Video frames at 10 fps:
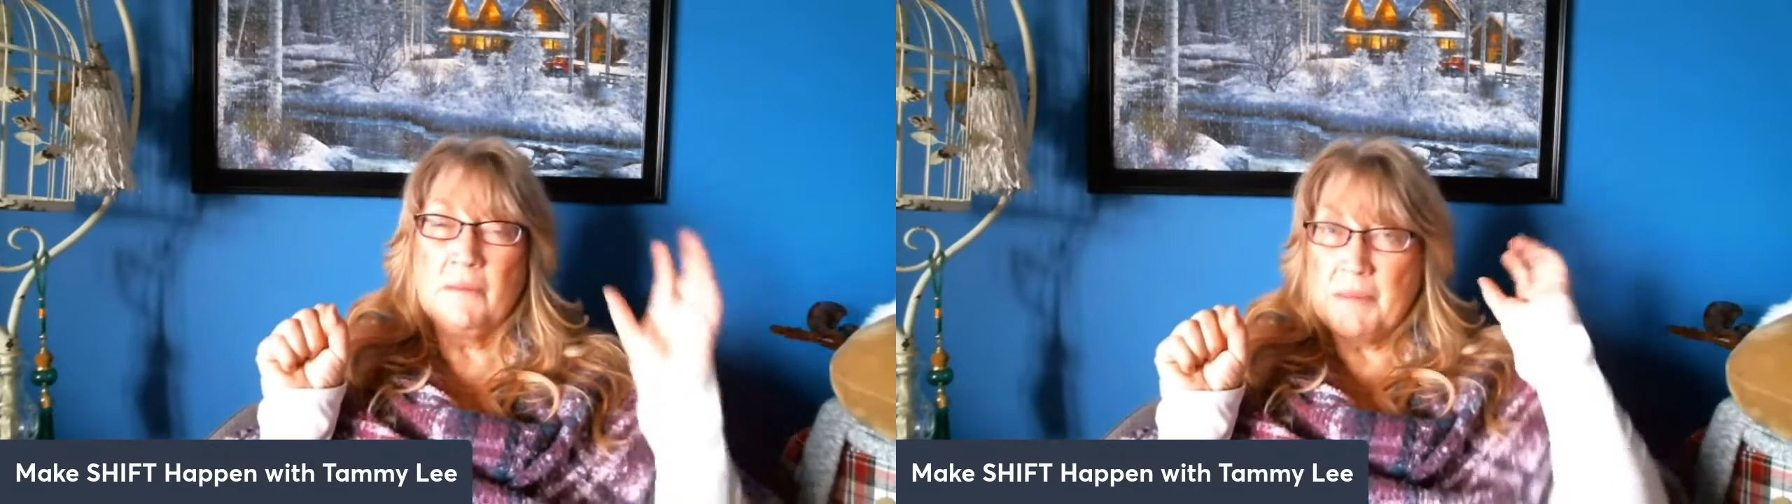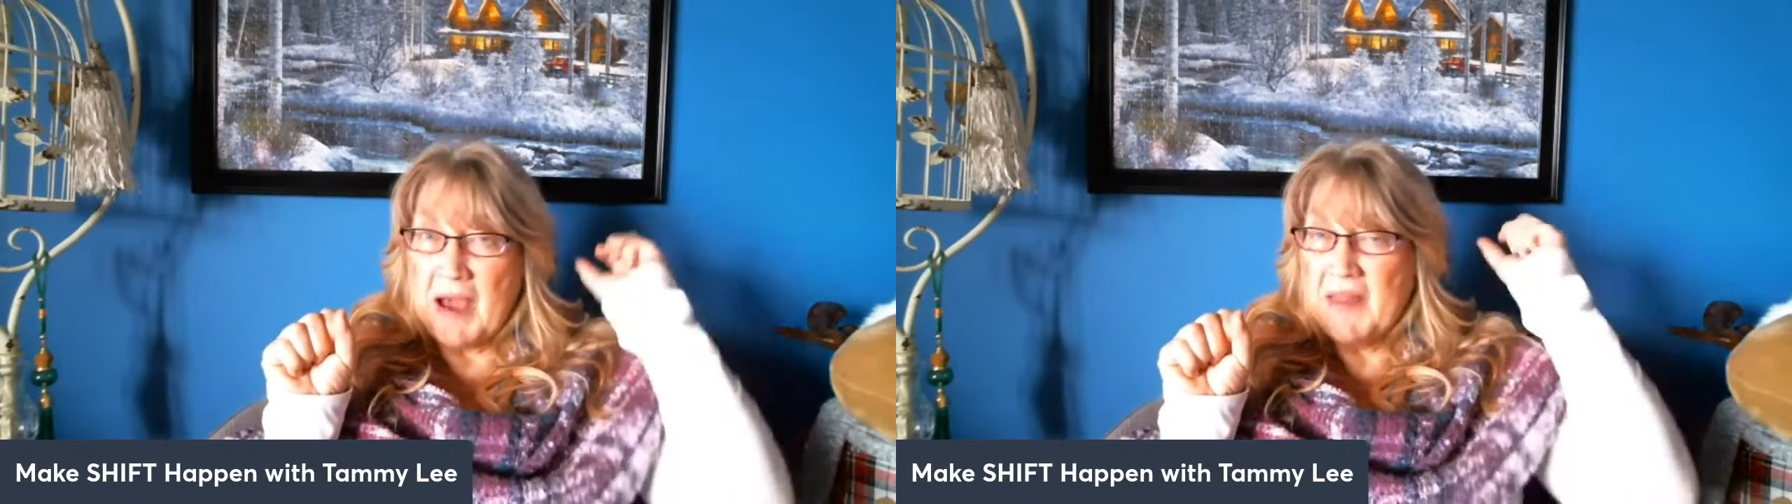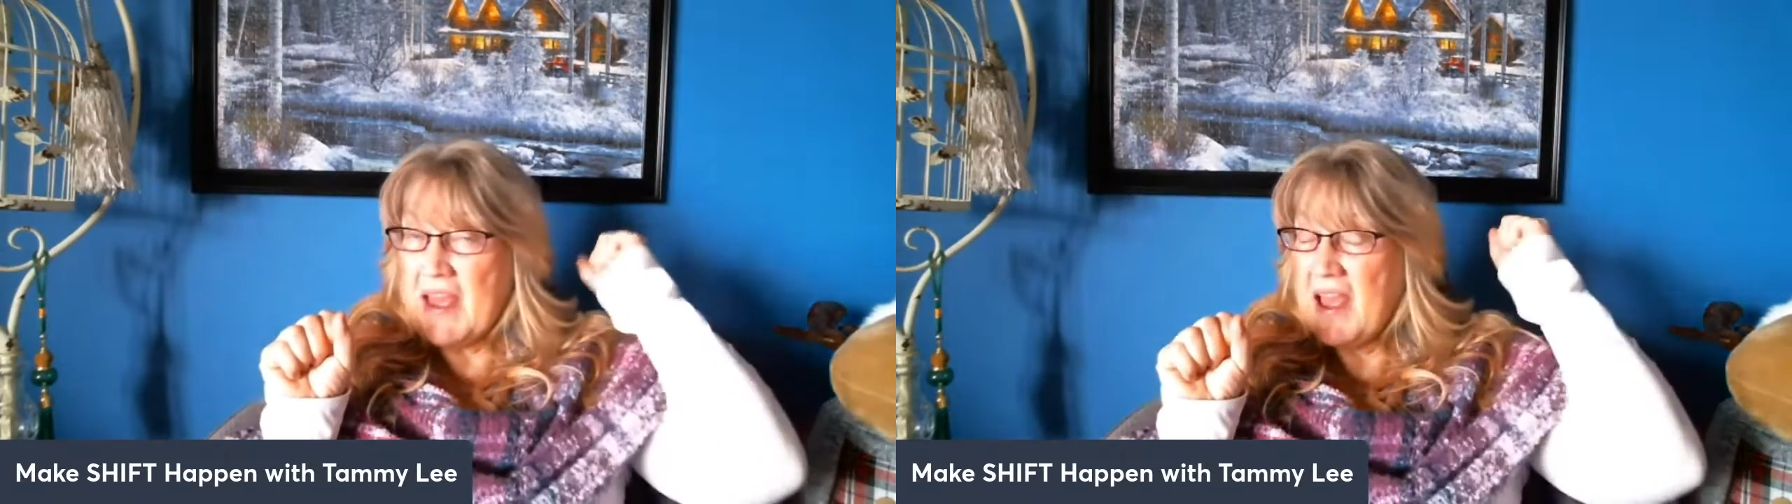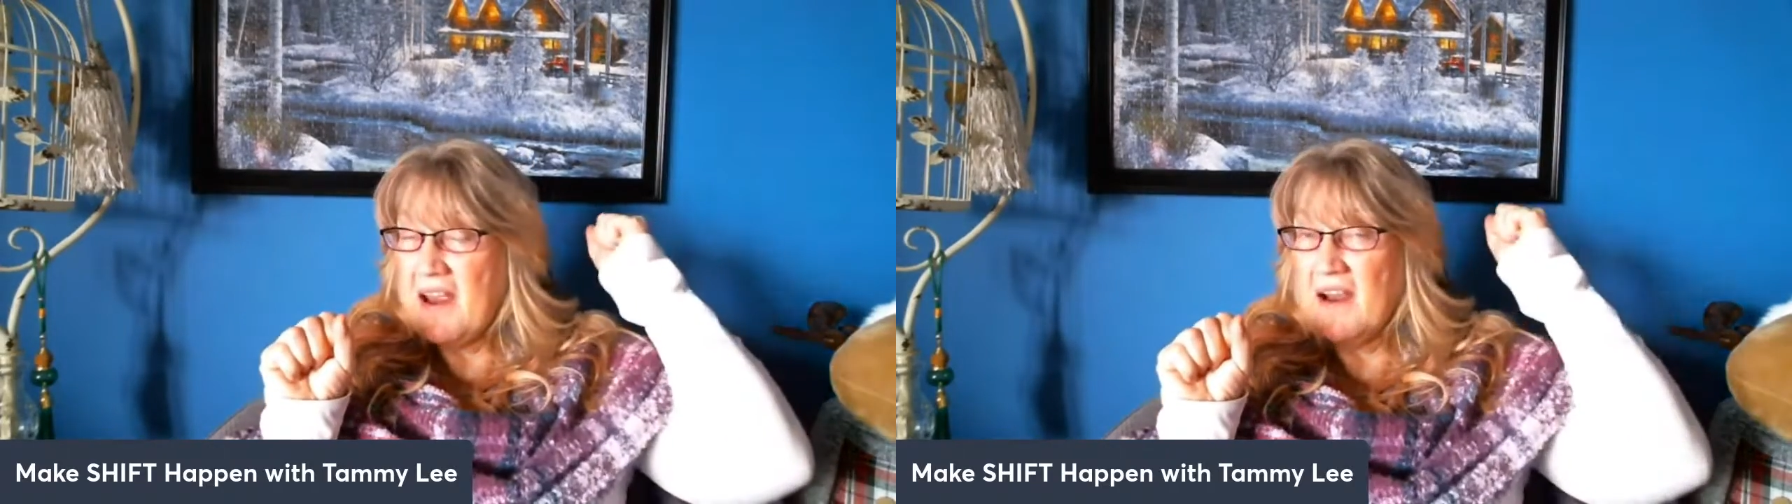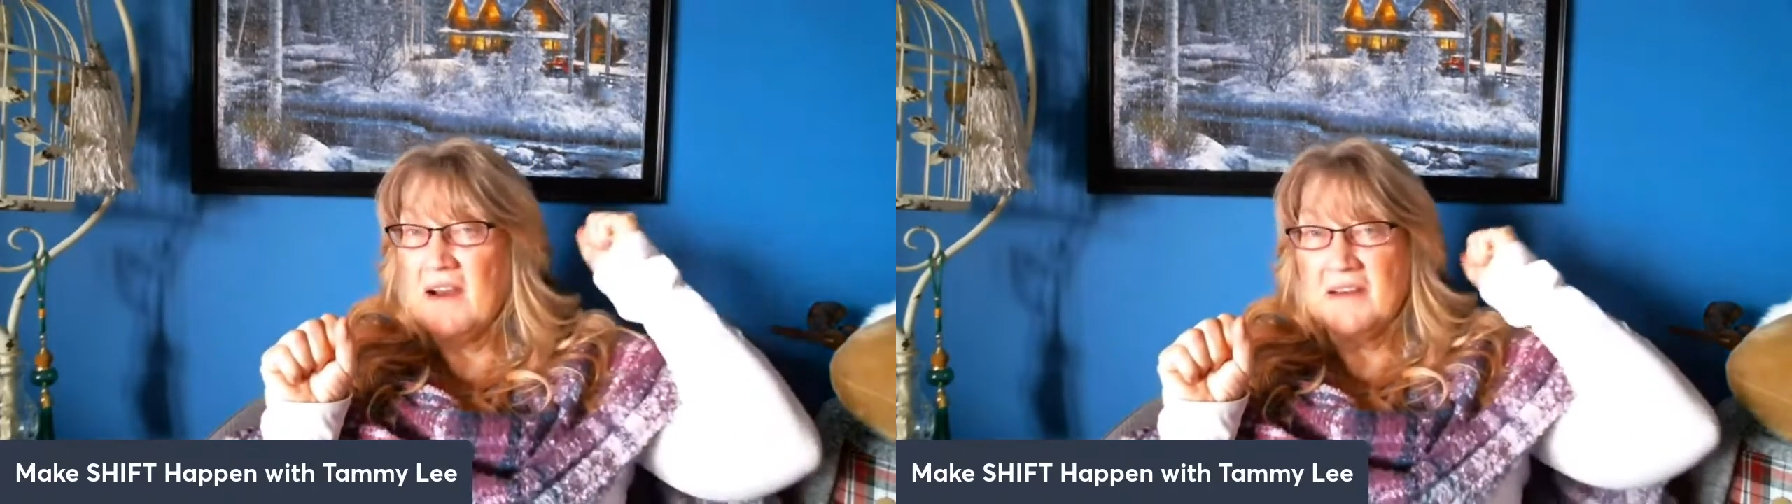by the
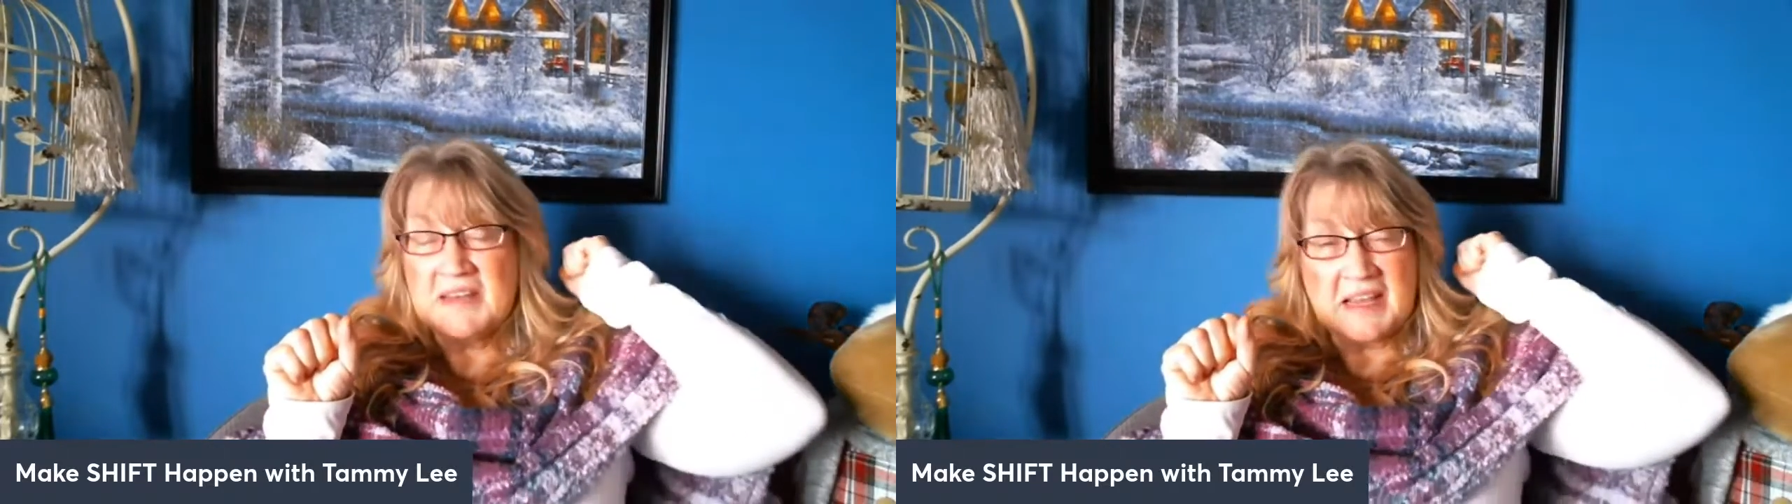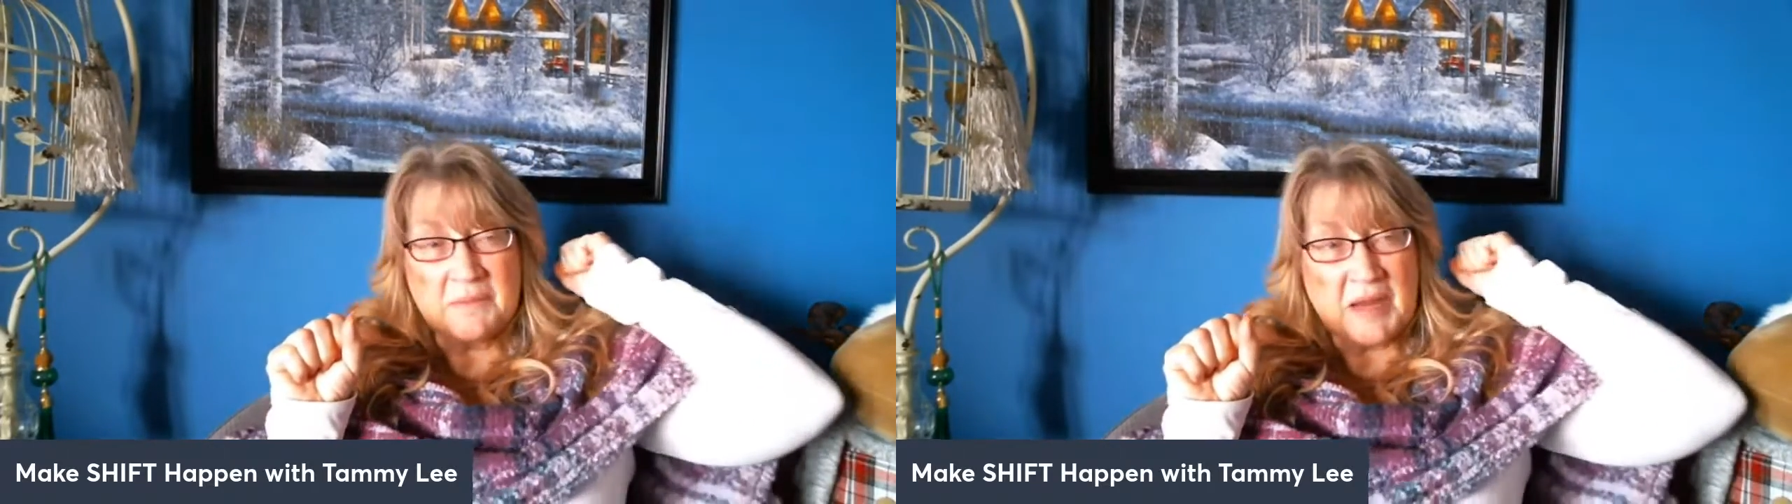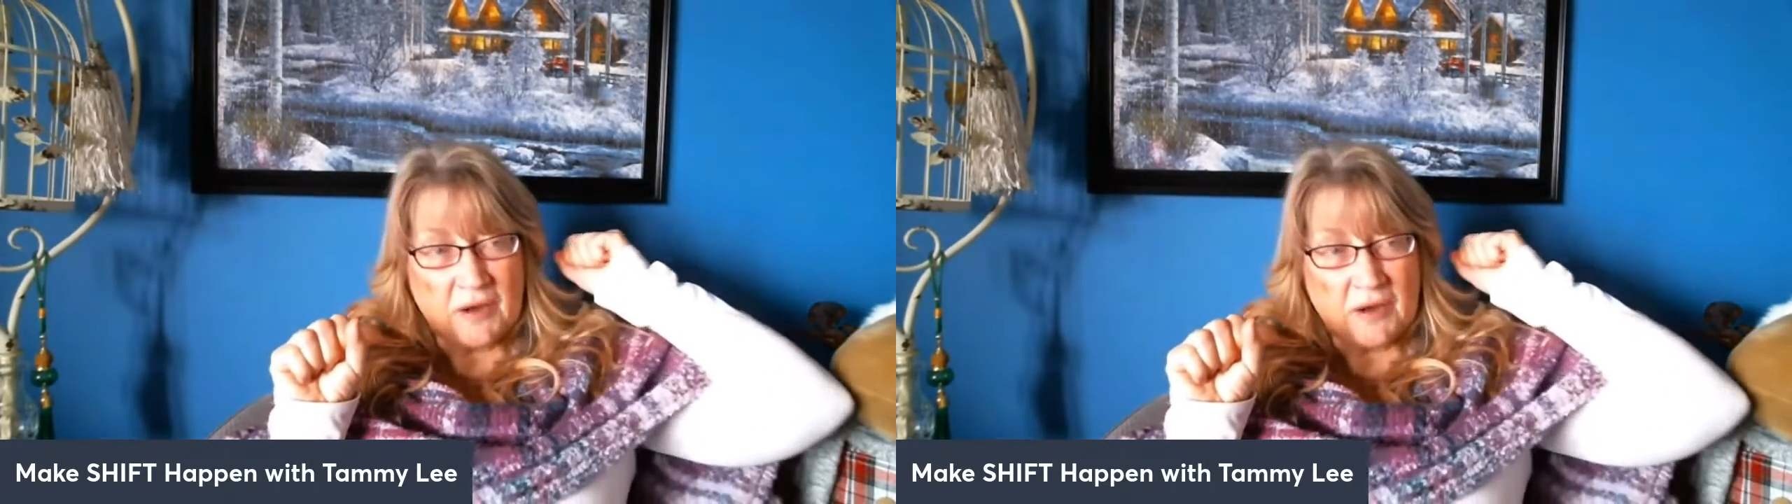hair, taking me